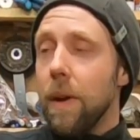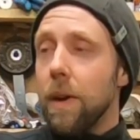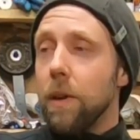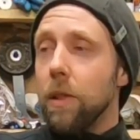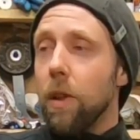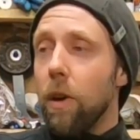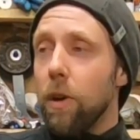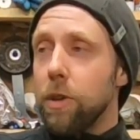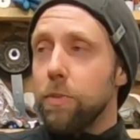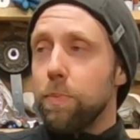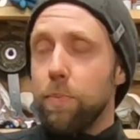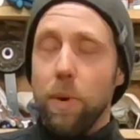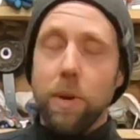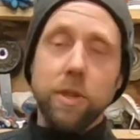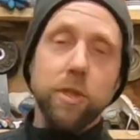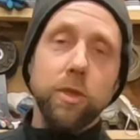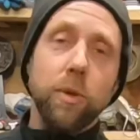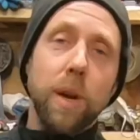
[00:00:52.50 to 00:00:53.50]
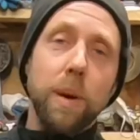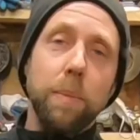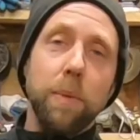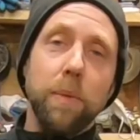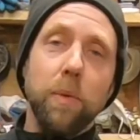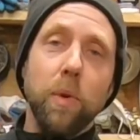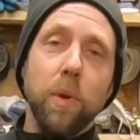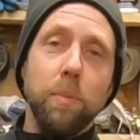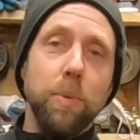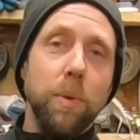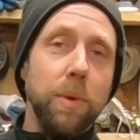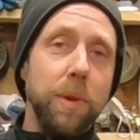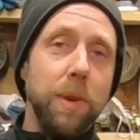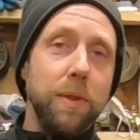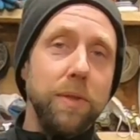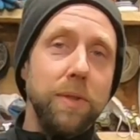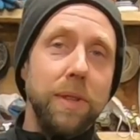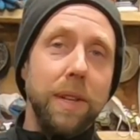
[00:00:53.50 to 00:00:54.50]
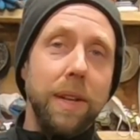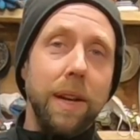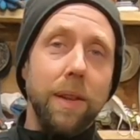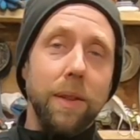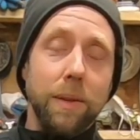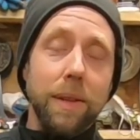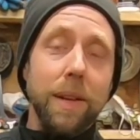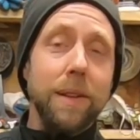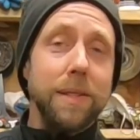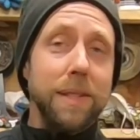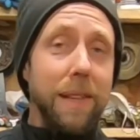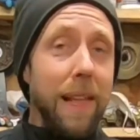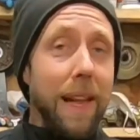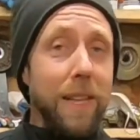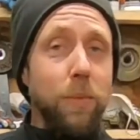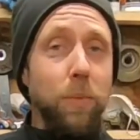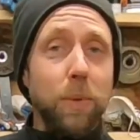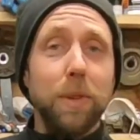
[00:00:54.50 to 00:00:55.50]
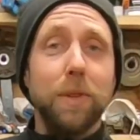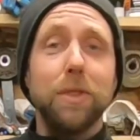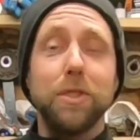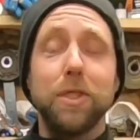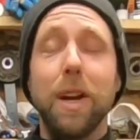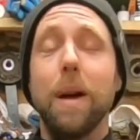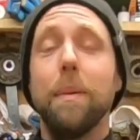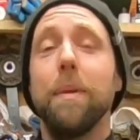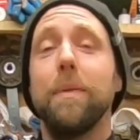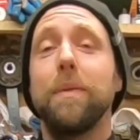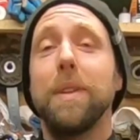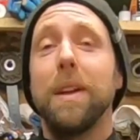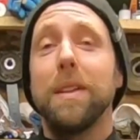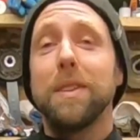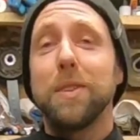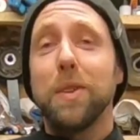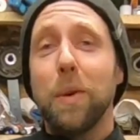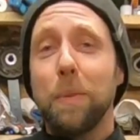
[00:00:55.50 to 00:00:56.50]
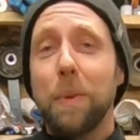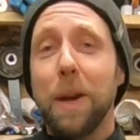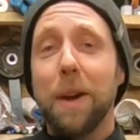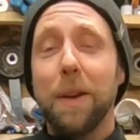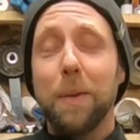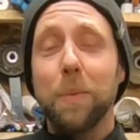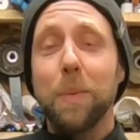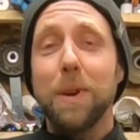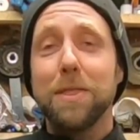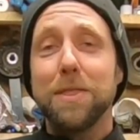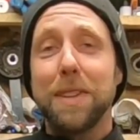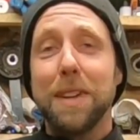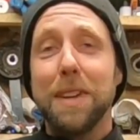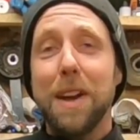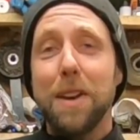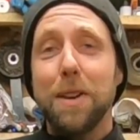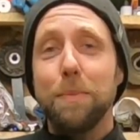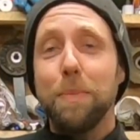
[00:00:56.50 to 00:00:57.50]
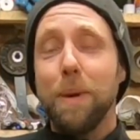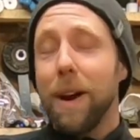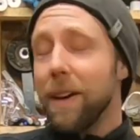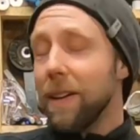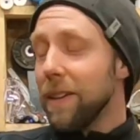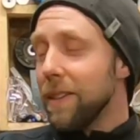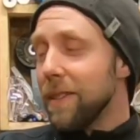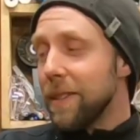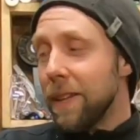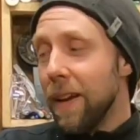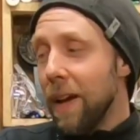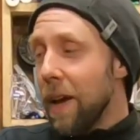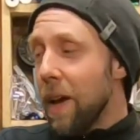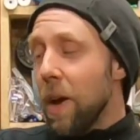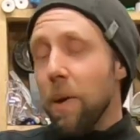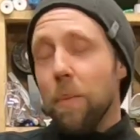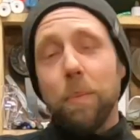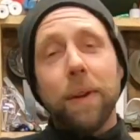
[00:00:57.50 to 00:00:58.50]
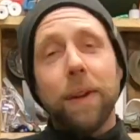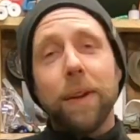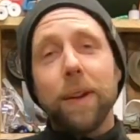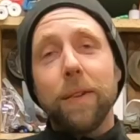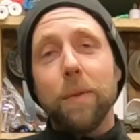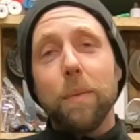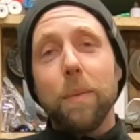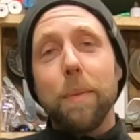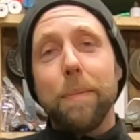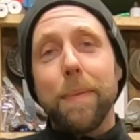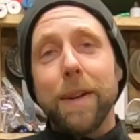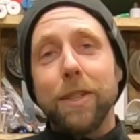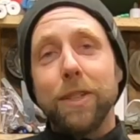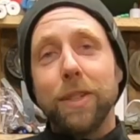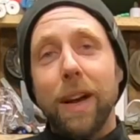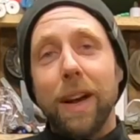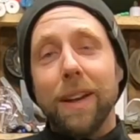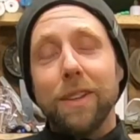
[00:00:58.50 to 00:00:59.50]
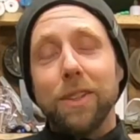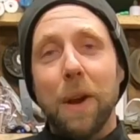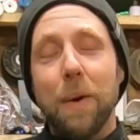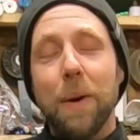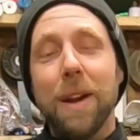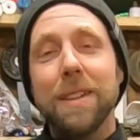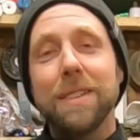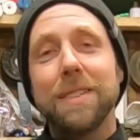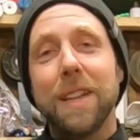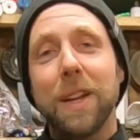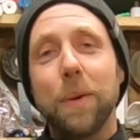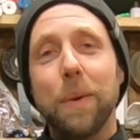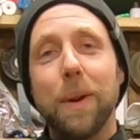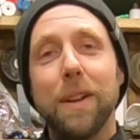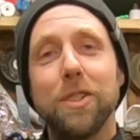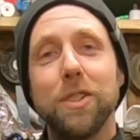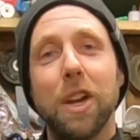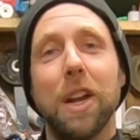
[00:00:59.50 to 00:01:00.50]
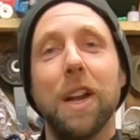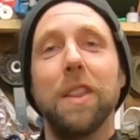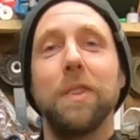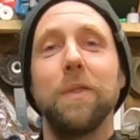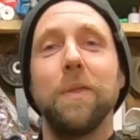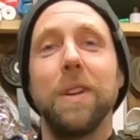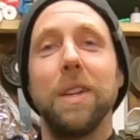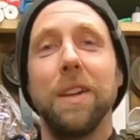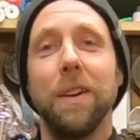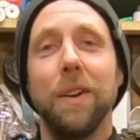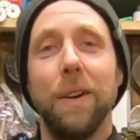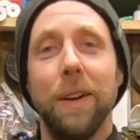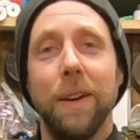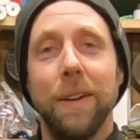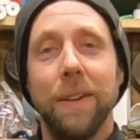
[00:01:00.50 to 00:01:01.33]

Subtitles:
large brush scraper for a bulldozer together, and that was the last real job I've done, so I'm kind of rusty and out of practice, but I'll give it my best shot. Alright, stick around, check out the video.